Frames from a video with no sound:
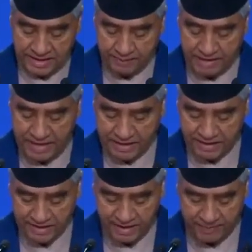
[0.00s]
Nepal
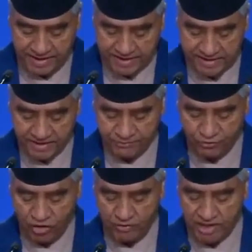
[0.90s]
remains
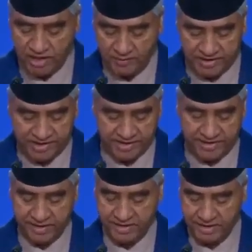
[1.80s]
firmly committed
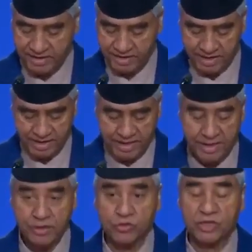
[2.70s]

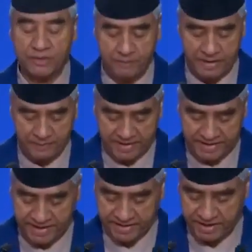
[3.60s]
to the
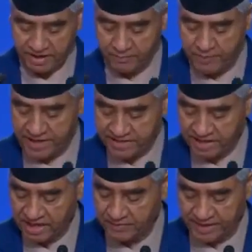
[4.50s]
implementation of Paris
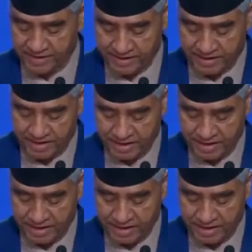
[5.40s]
Agreement.